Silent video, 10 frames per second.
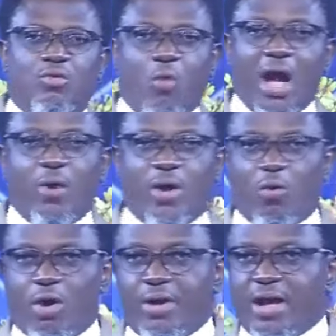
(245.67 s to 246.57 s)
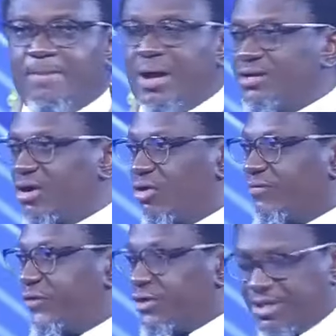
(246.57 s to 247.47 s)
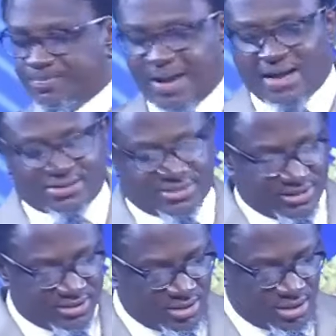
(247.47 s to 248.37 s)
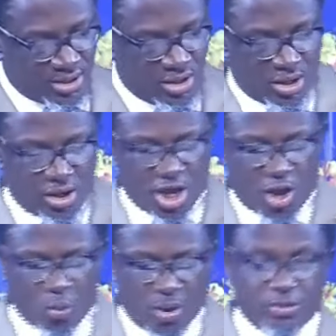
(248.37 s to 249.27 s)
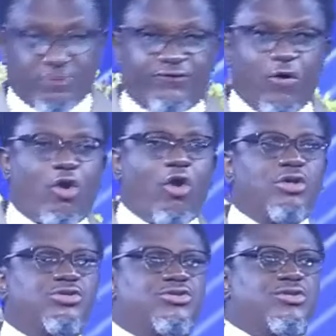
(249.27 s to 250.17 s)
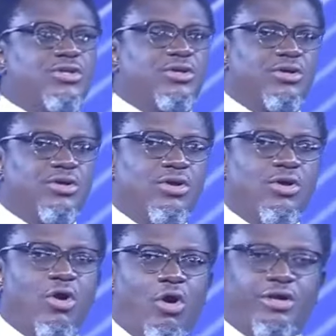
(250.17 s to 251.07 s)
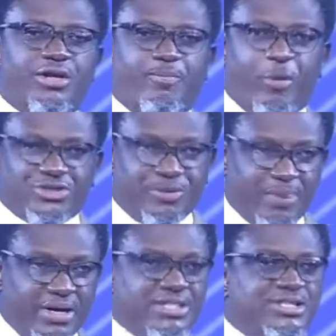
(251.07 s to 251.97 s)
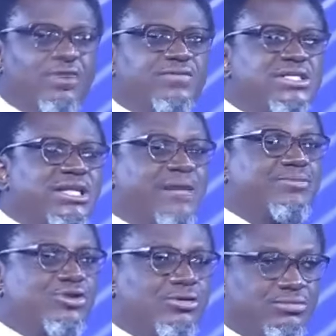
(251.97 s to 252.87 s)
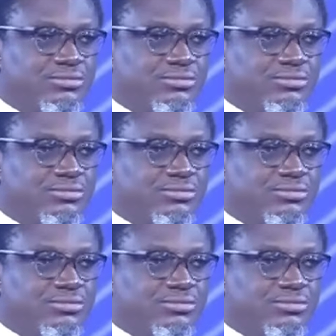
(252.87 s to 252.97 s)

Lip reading: While we worry about the confusing part, we will focus on the possibility of this scripture.